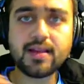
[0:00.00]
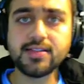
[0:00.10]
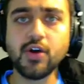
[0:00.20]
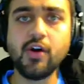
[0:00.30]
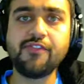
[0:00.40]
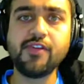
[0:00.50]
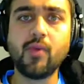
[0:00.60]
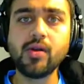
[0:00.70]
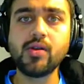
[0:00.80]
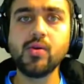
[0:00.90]
So if you
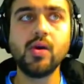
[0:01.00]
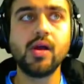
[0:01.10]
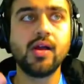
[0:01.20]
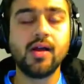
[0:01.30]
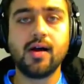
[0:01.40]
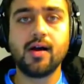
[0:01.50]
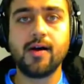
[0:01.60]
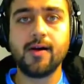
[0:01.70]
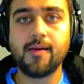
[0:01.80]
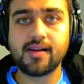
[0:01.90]
want to
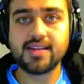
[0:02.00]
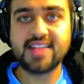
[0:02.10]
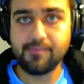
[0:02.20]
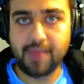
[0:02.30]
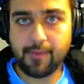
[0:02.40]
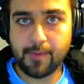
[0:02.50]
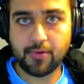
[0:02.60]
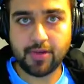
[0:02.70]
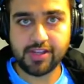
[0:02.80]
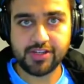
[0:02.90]
understand
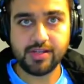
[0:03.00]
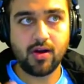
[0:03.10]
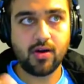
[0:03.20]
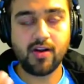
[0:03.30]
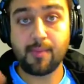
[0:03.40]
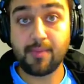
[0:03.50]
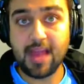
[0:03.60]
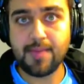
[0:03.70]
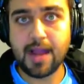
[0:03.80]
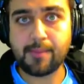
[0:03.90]
backpropagation or
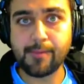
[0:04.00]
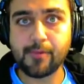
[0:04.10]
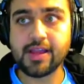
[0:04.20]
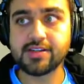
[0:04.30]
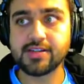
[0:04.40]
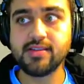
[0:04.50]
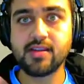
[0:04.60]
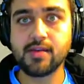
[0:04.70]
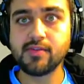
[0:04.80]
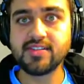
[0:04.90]
apply backpropagation, the
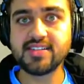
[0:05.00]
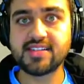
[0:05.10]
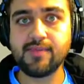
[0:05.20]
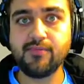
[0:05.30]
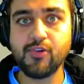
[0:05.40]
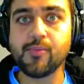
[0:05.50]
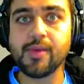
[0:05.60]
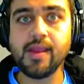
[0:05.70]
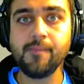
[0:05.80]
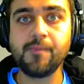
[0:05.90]
number one step would
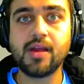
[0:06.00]
be